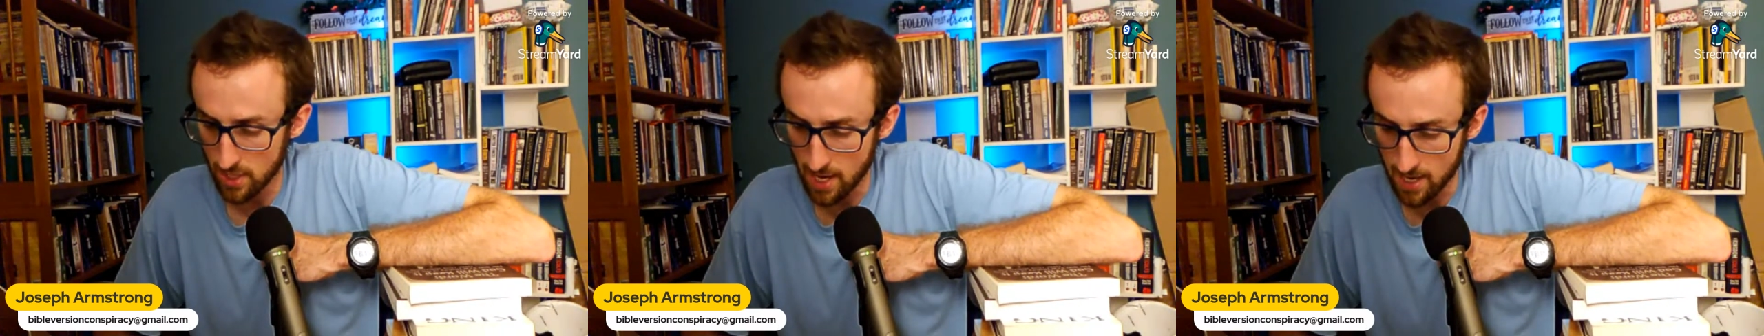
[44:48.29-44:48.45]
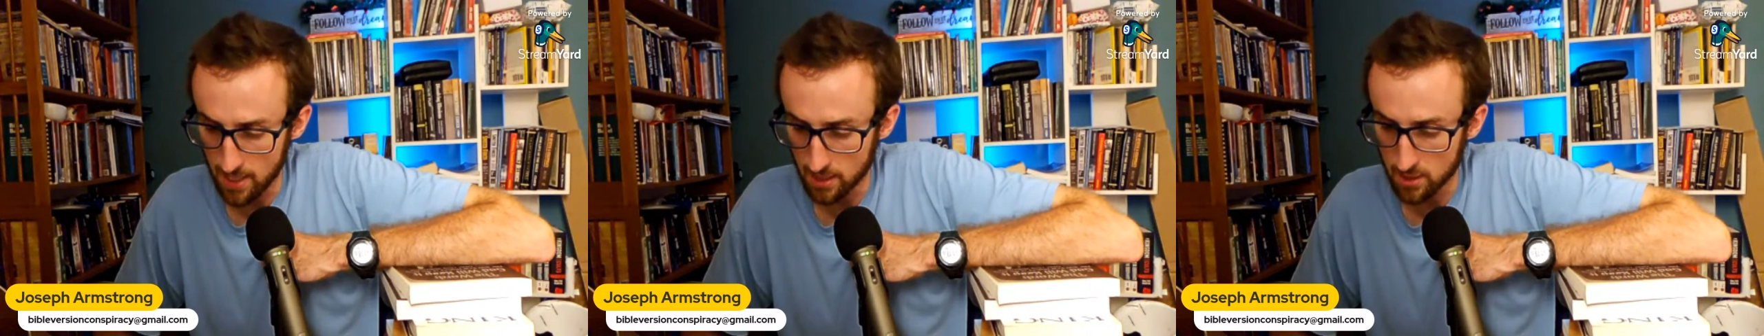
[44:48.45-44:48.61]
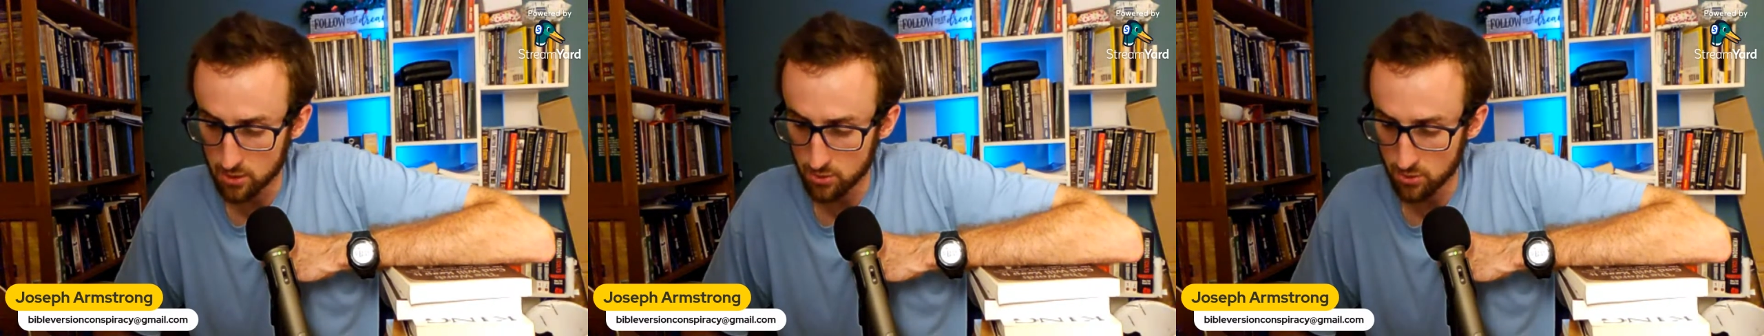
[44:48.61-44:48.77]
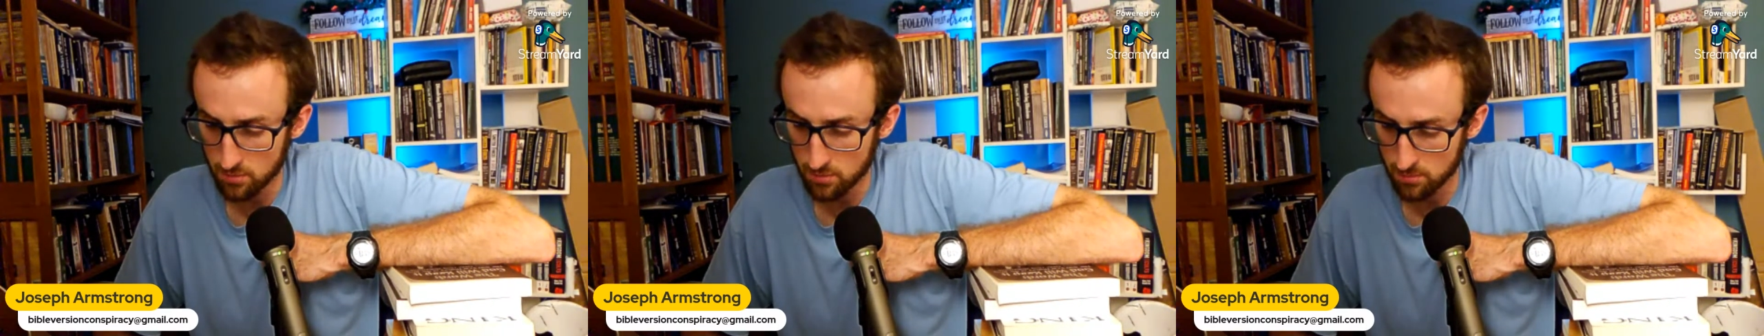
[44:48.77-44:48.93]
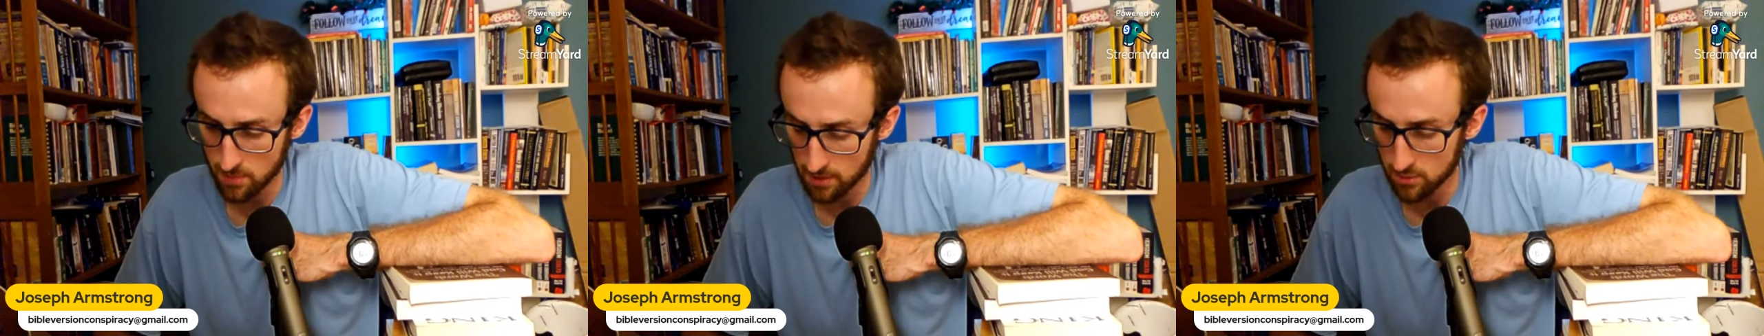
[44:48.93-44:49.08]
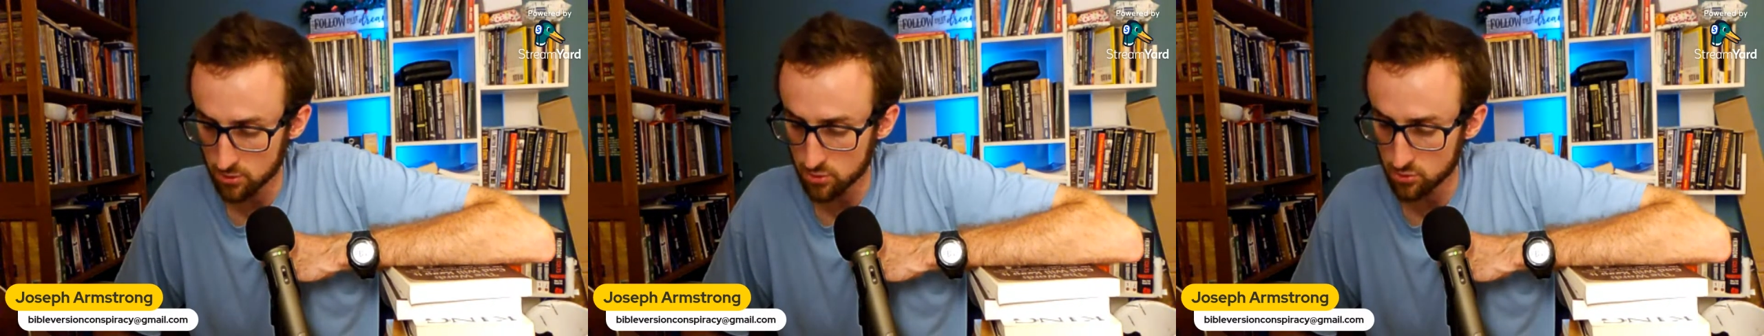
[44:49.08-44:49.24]
accurate
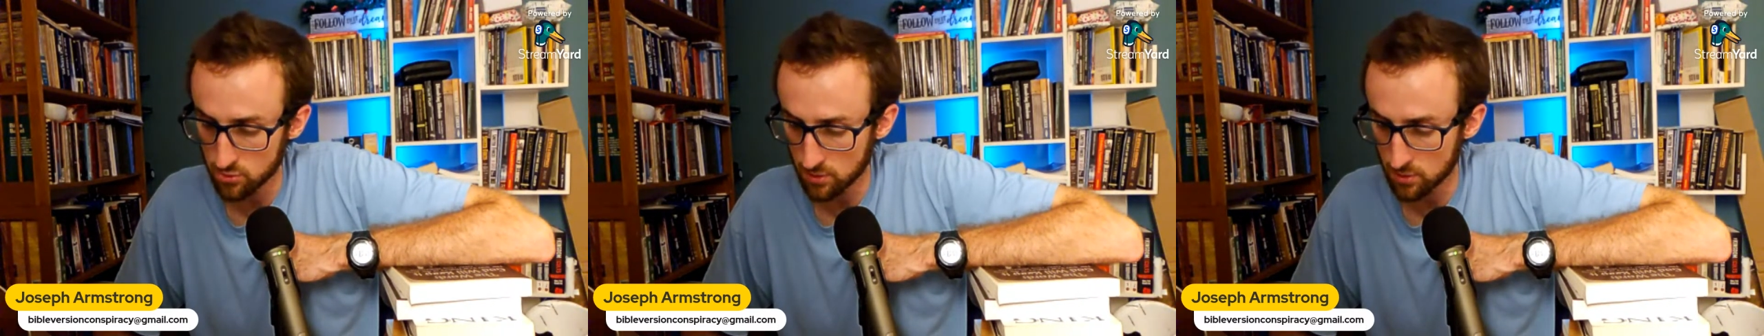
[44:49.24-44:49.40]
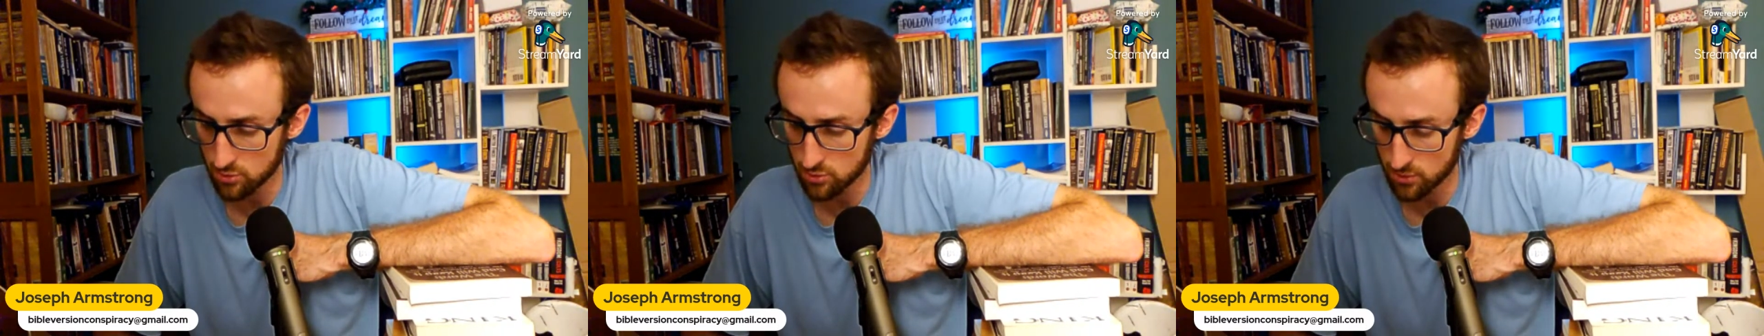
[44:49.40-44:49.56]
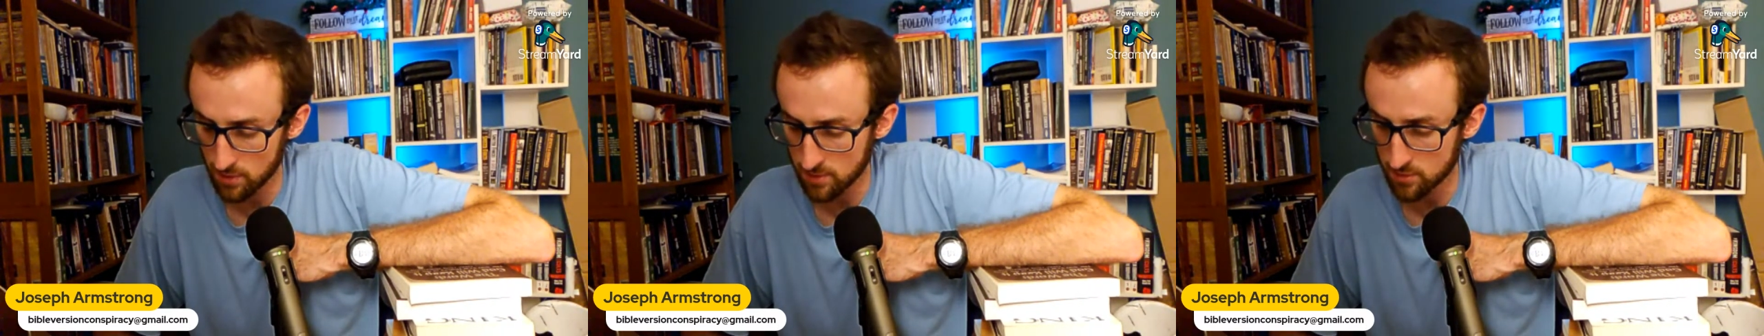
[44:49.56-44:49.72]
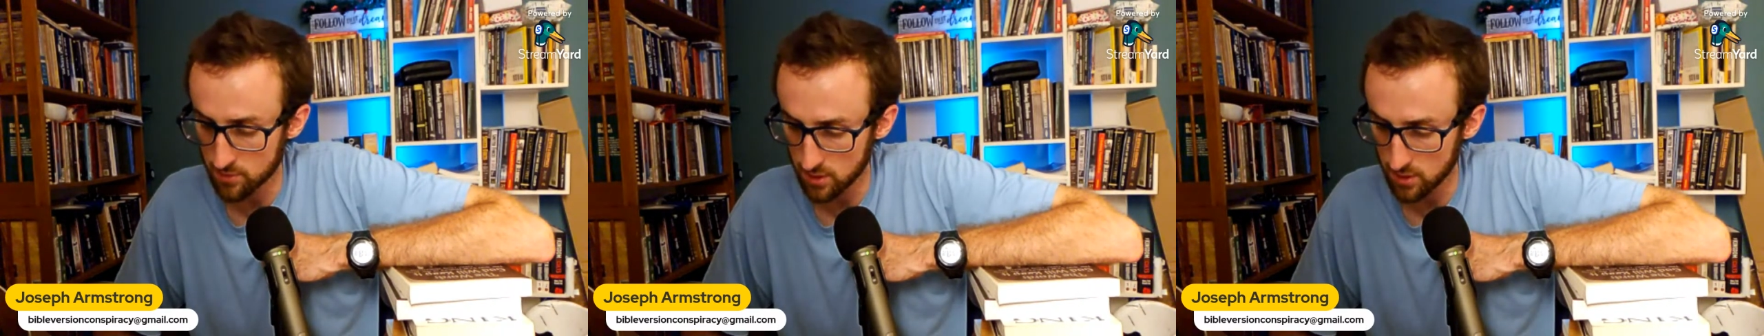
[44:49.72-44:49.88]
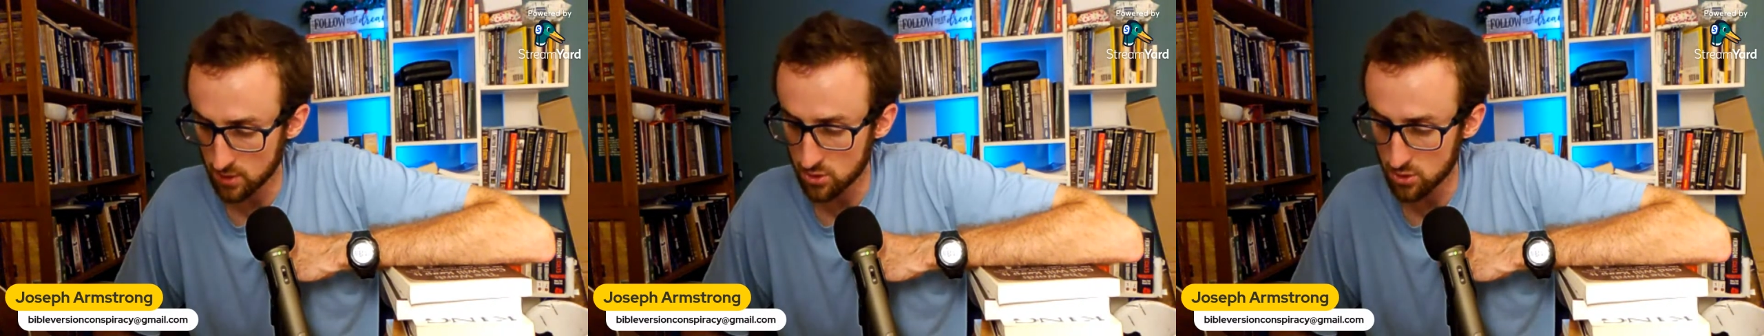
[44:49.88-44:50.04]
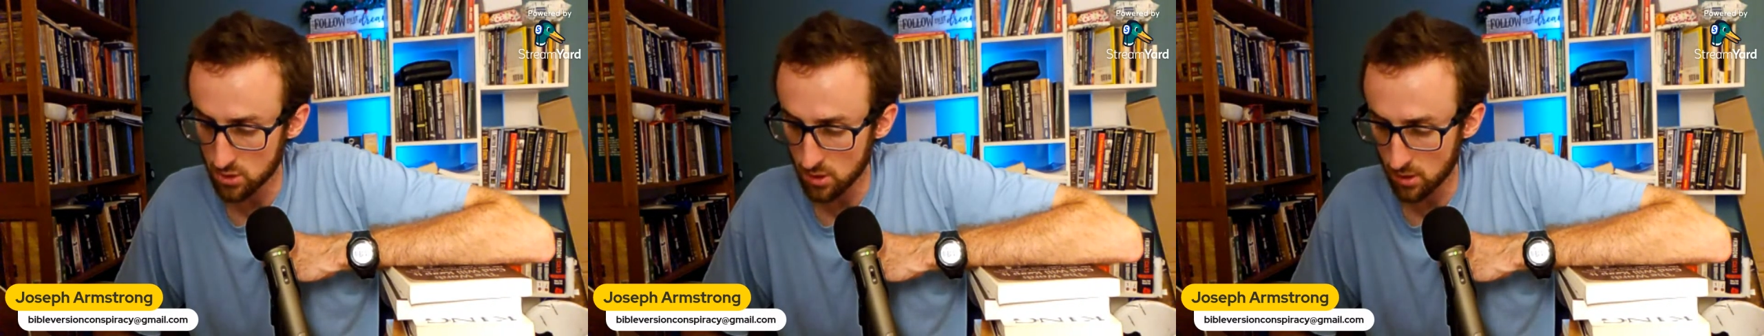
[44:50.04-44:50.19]
mainstream
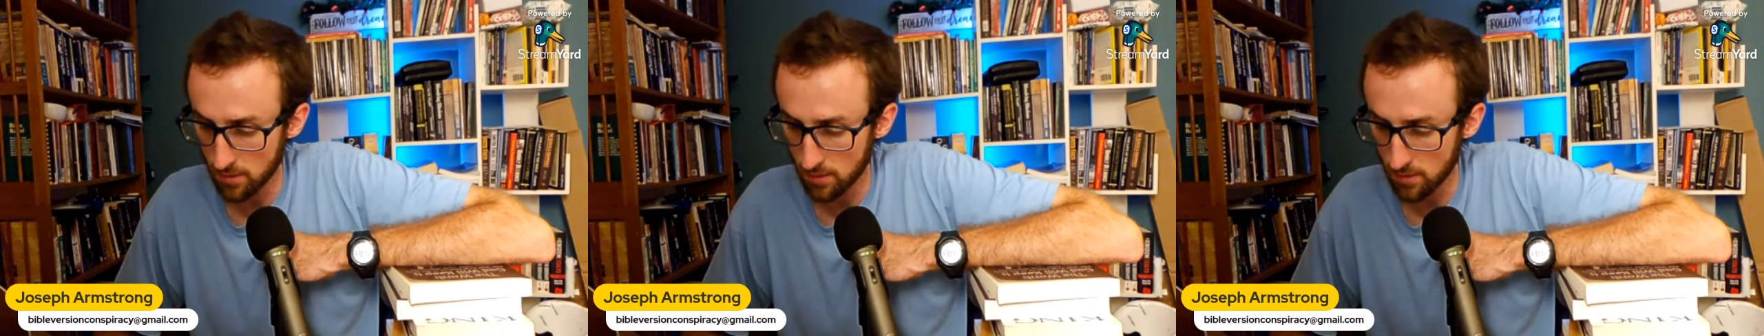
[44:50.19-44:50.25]
translation